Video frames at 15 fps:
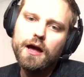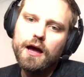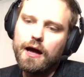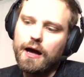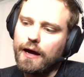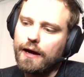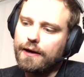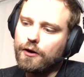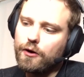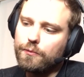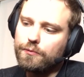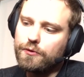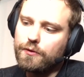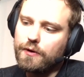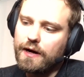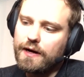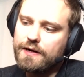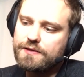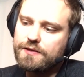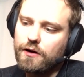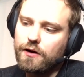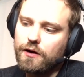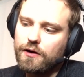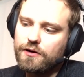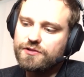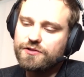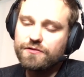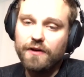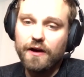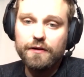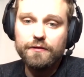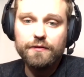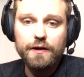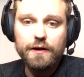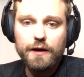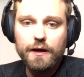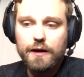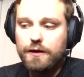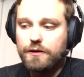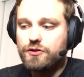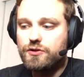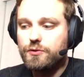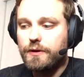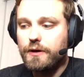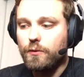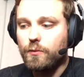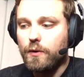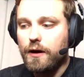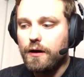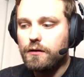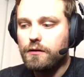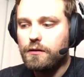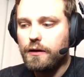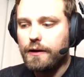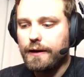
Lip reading: I hope you guys are surviving and doing well,